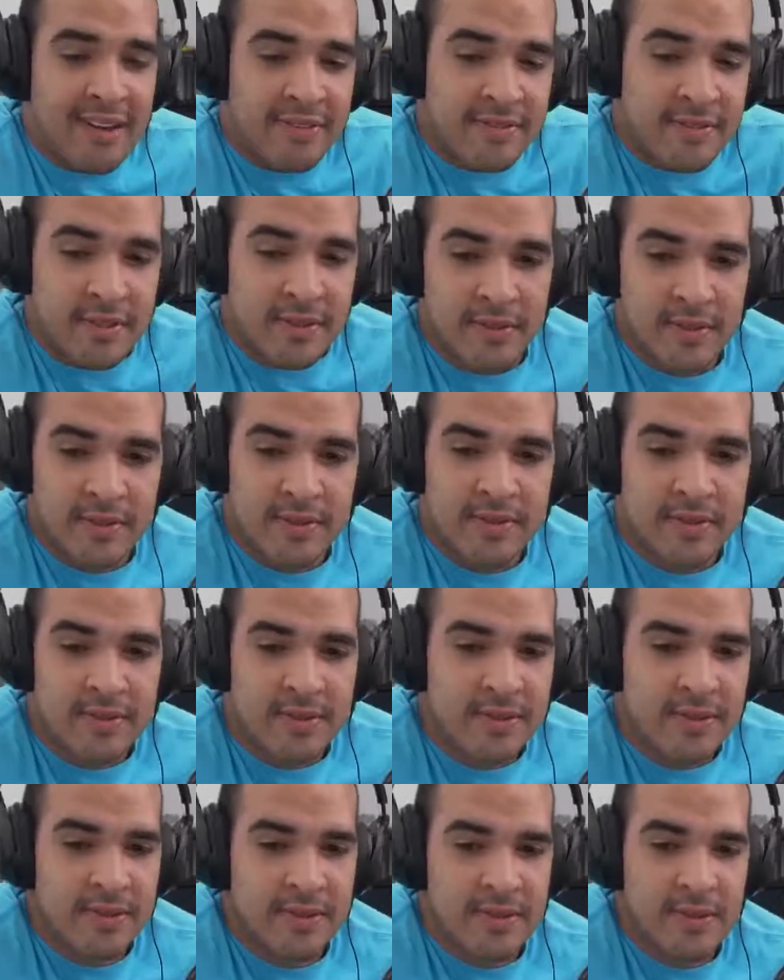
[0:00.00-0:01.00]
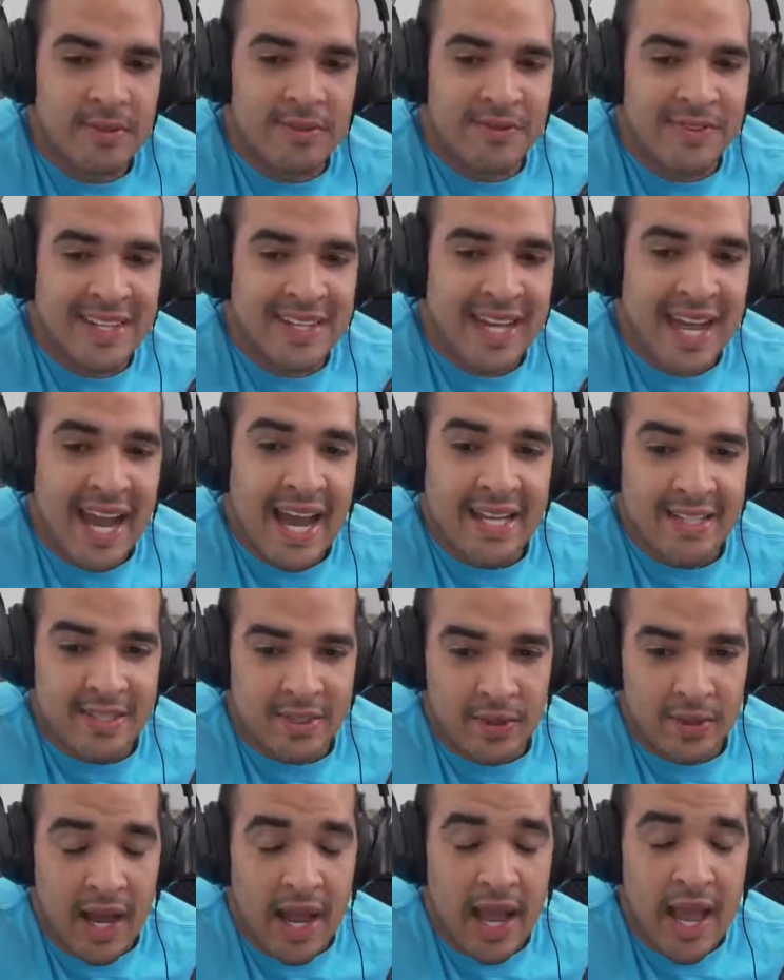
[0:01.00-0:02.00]
to. You've got
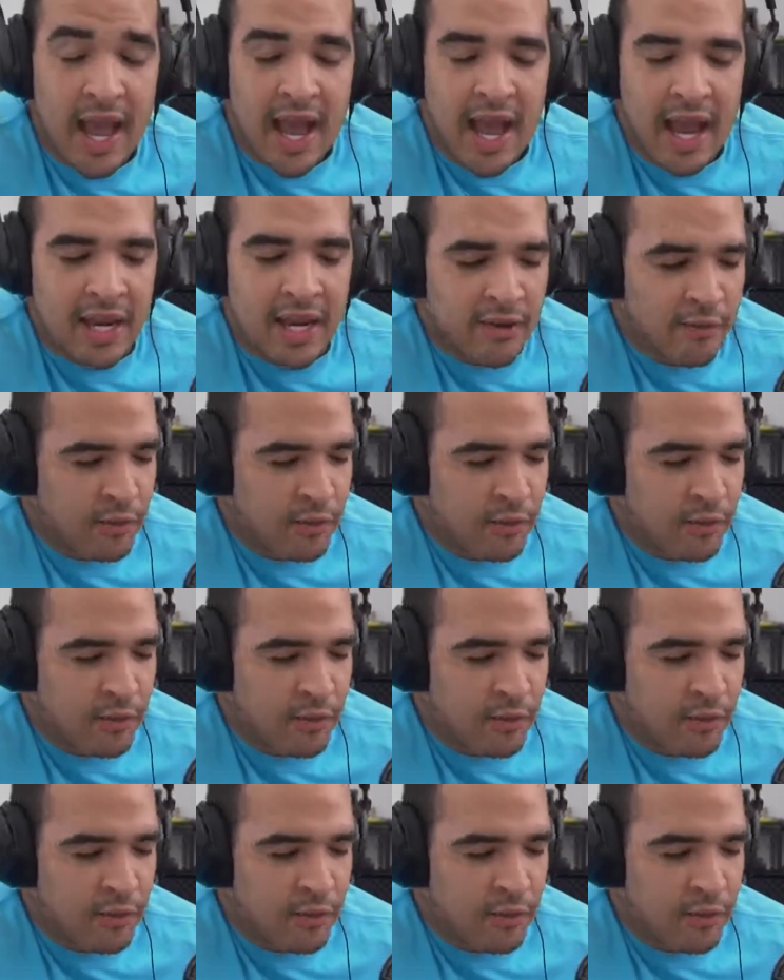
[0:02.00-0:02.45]
to. I love